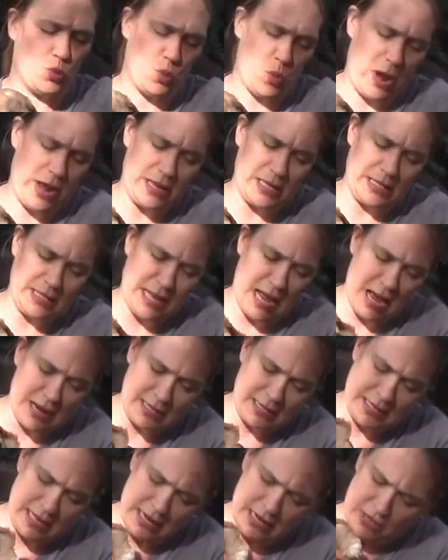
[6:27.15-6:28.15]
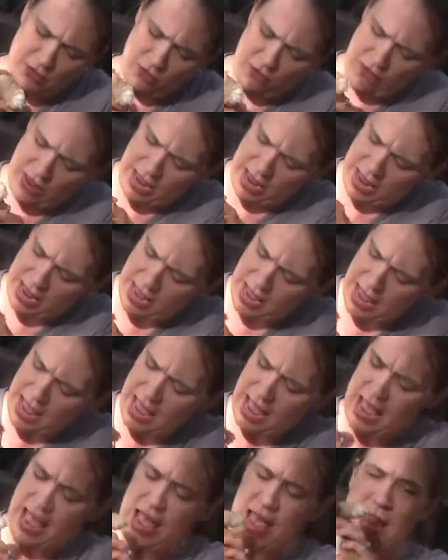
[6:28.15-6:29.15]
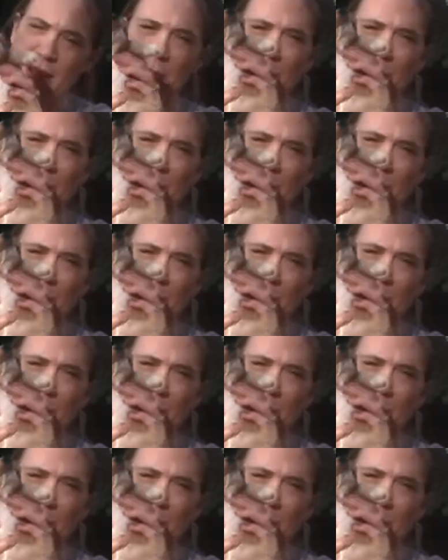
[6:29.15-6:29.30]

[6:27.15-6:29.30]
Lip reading: white socks on his feet, and a